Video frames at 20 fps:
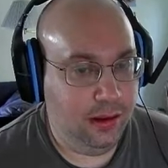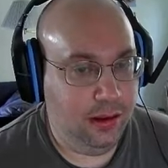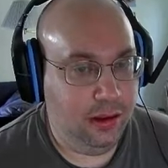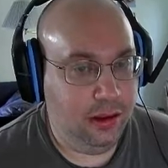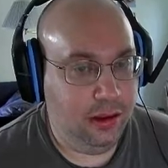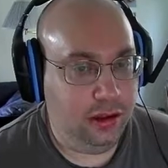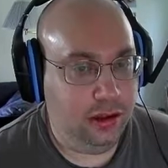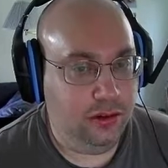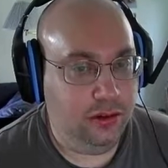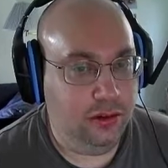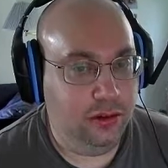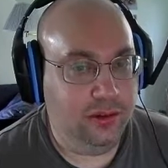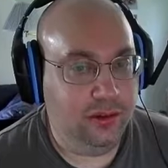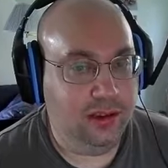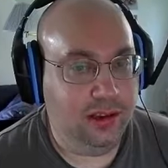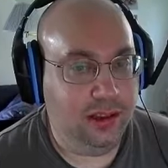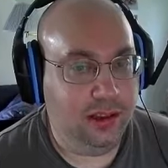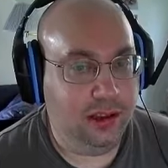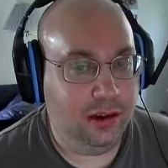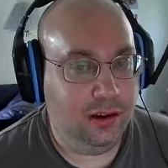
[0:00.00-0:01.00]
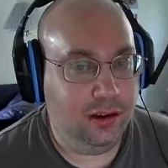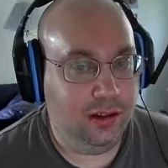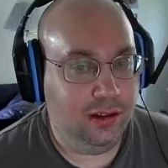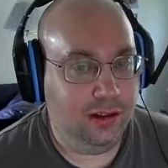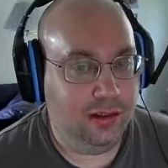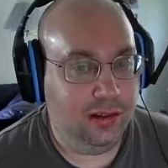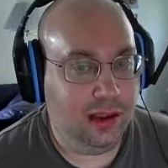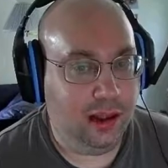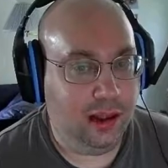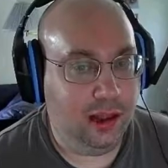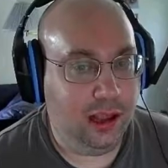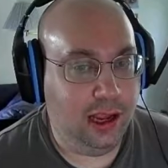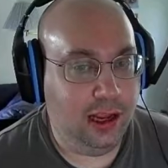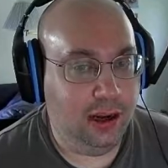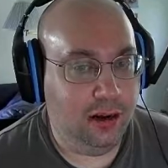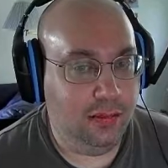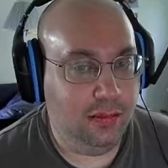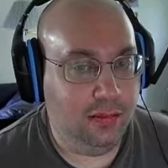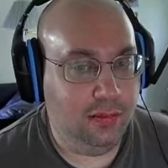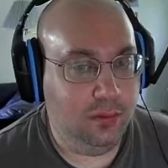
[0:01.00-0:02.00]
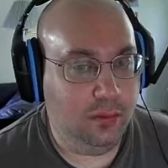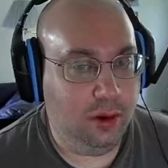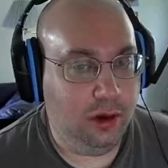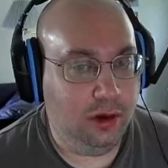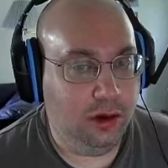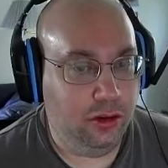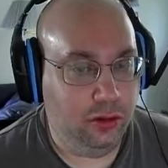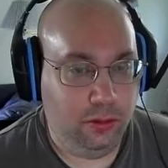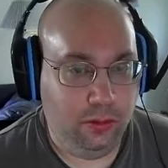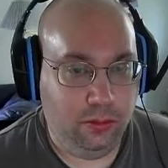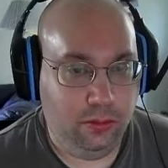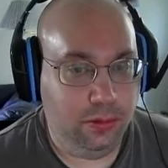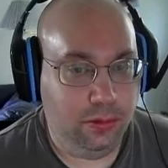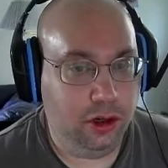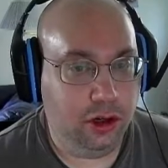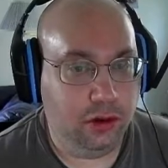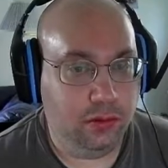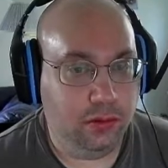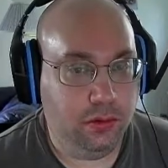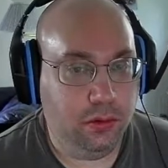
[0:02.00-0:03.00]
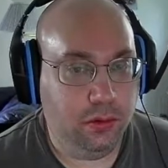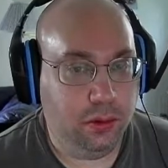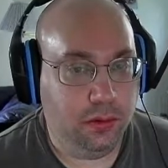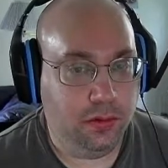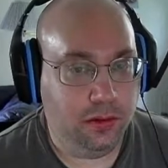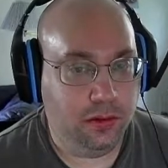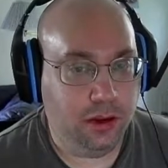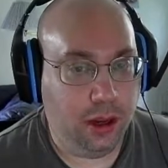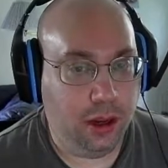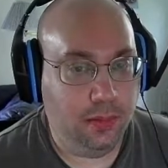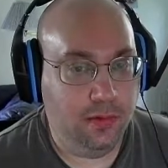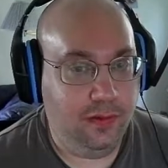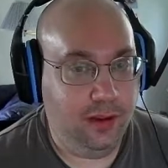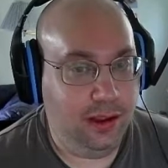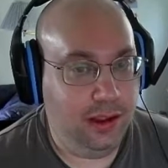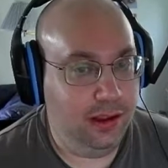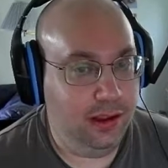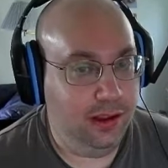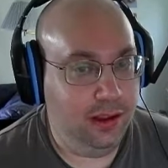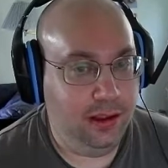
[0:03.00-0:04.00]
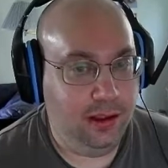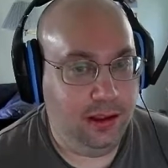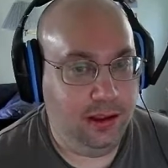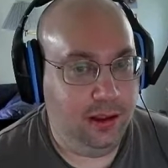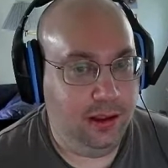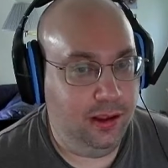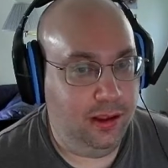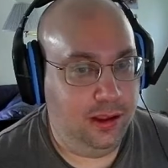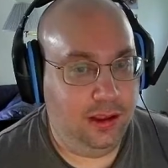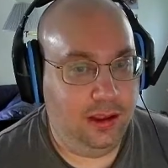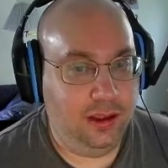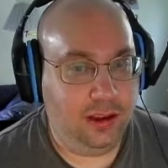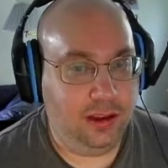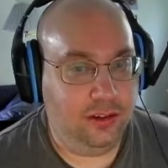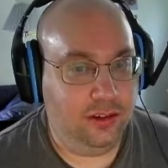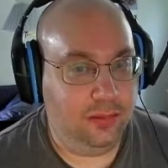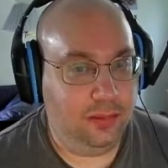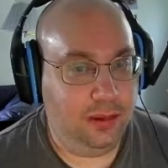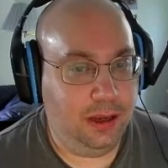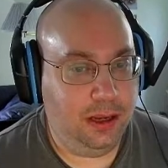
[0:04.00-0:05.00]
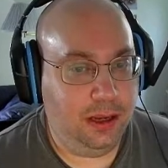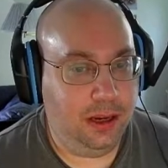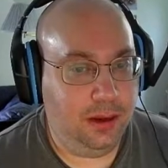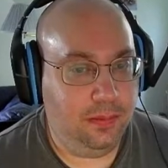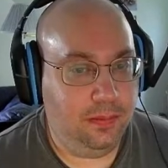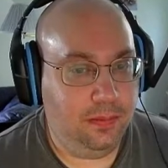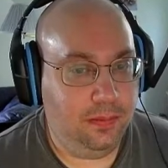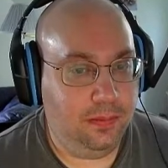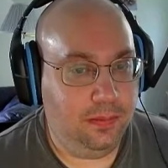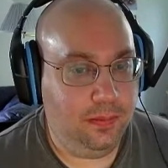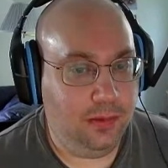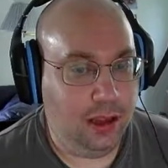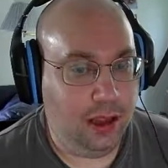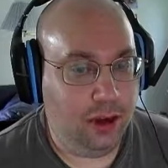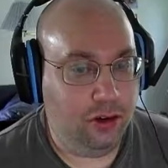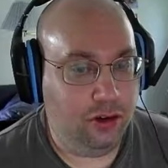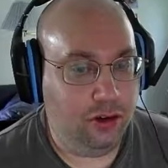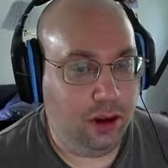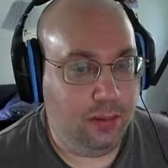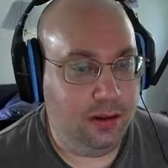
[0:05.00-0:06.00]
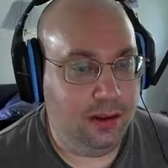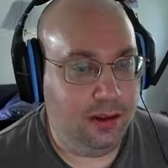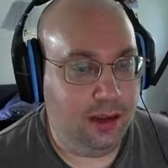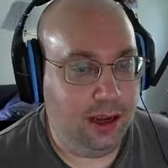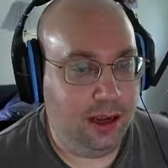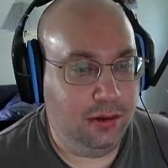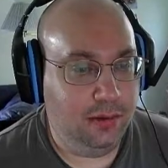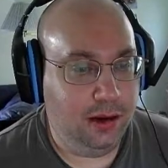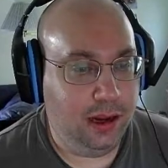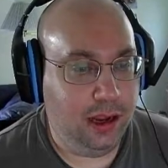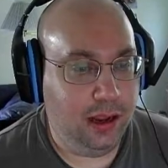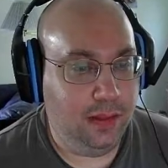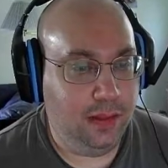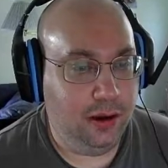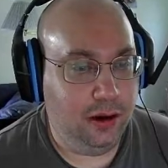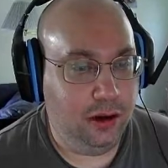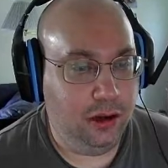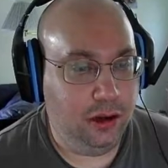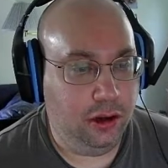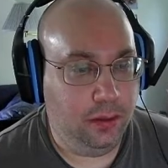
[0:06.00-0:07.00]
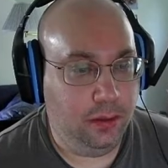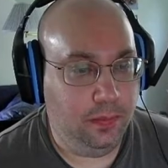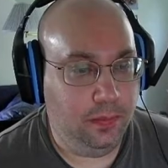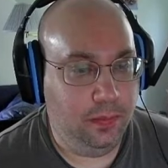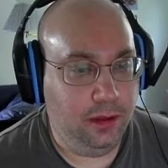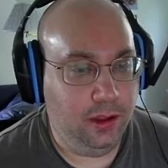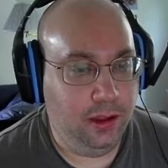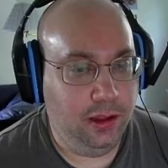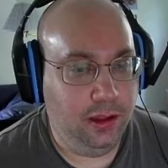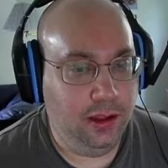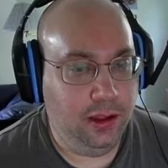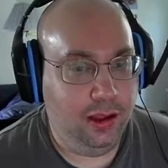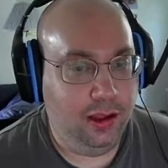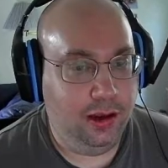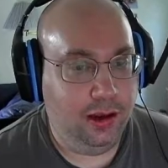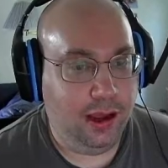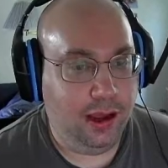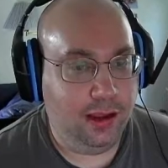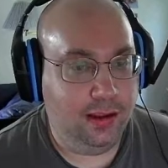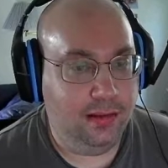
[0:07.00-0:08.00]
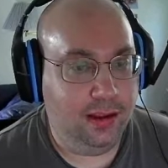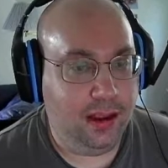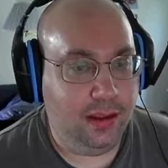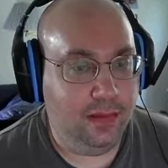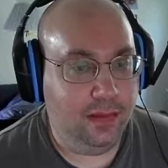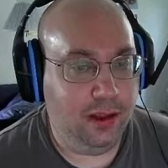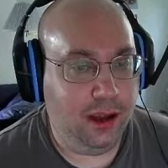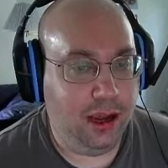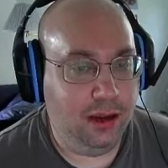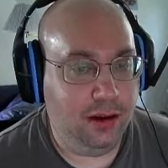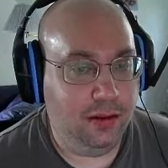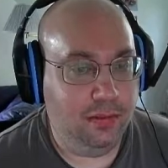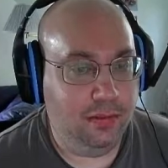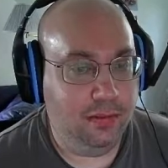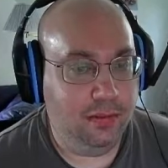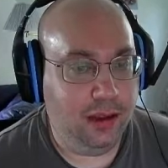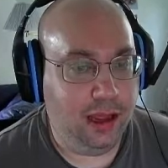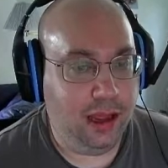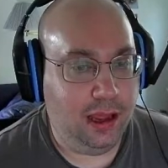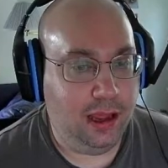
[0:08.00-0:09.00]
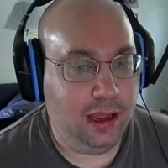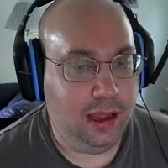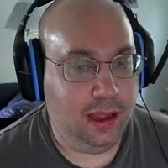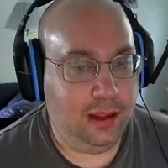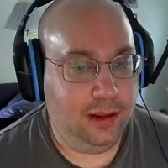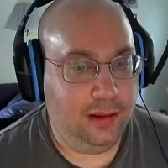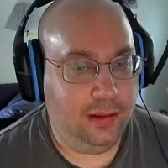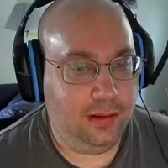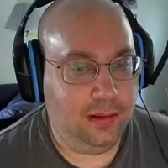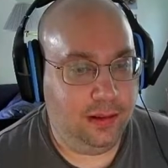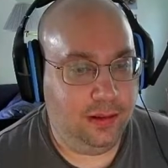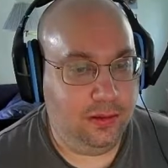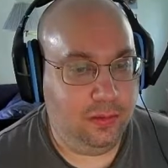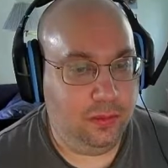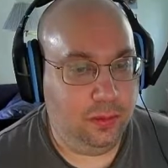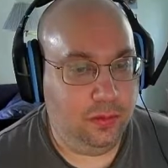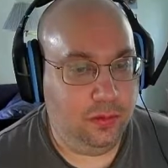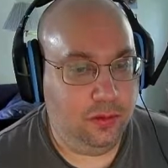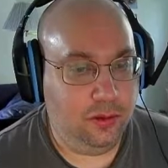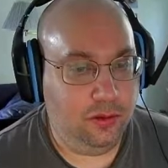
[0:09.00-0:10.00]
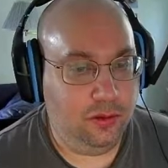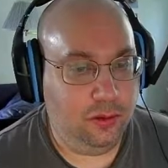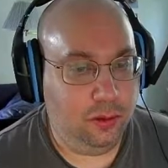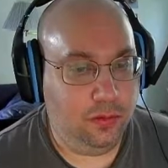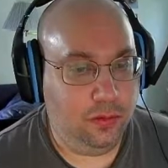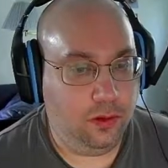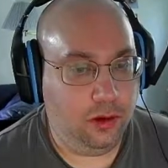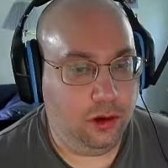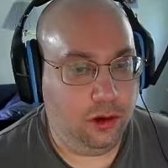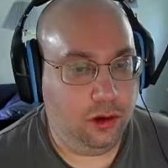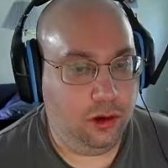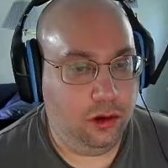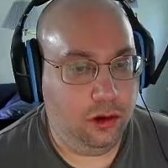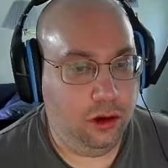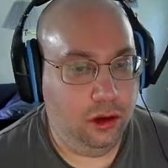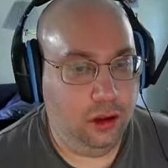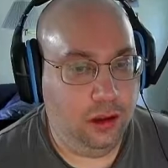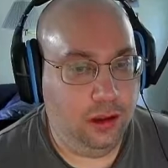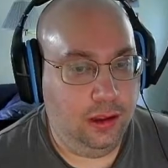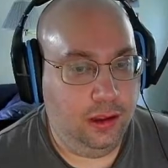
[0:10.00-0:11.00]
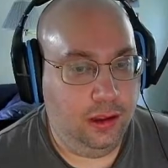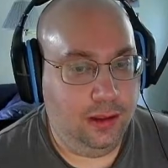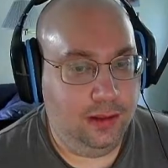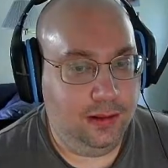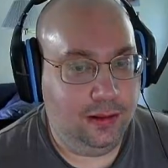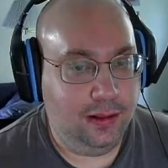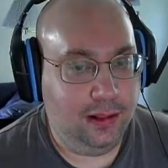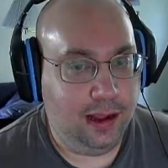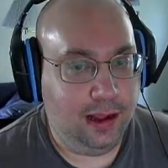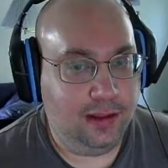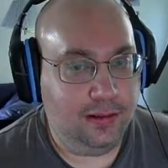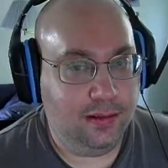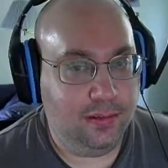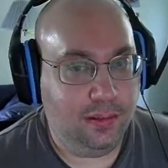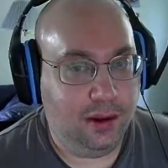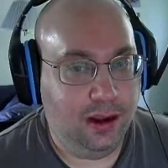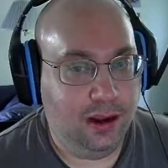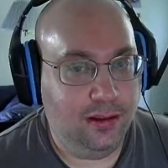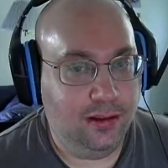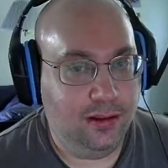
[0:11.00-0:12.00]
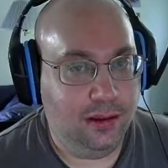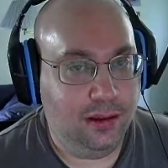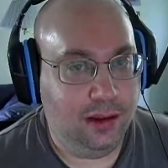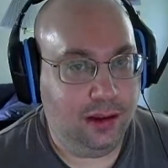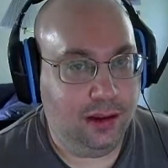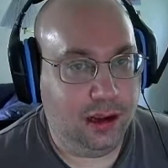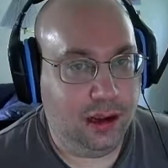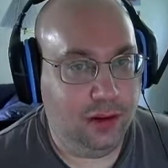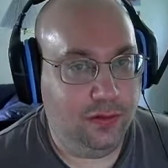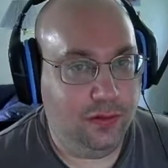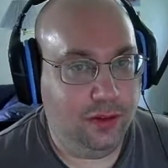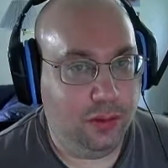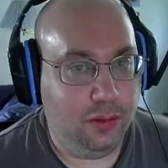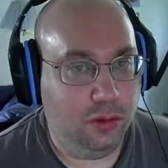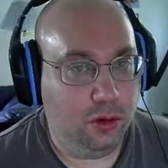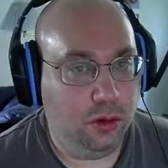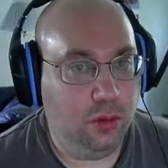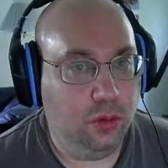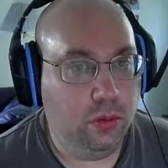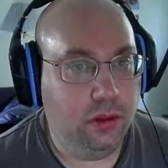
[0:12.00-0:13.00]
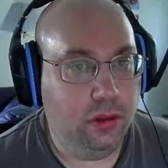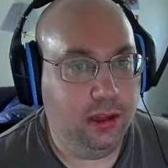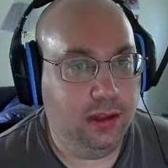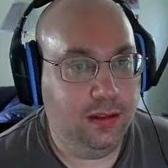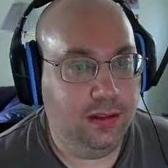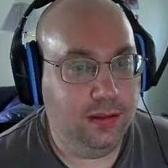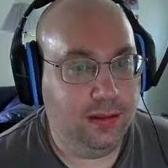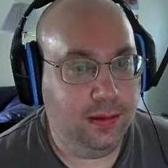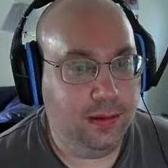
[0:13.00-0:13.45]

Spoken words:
you do see that are the sell item when you put your room over top of it, you can just pick it up and drop it down, and there you go. Now you save the item, and let's move this over to that spot to kind of double cool it.